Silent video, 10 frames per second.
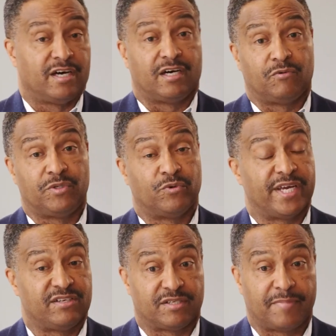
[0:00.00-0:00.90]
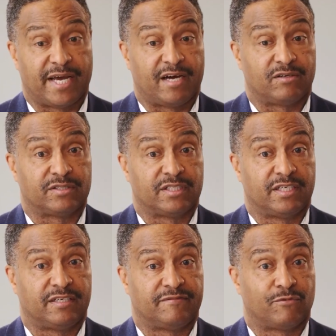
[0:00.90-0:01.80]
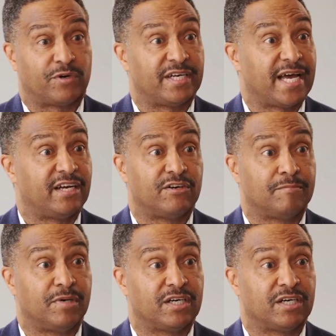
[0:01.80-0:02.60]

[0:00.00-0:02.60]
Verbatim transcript: Uh, we raised about uh, 4,900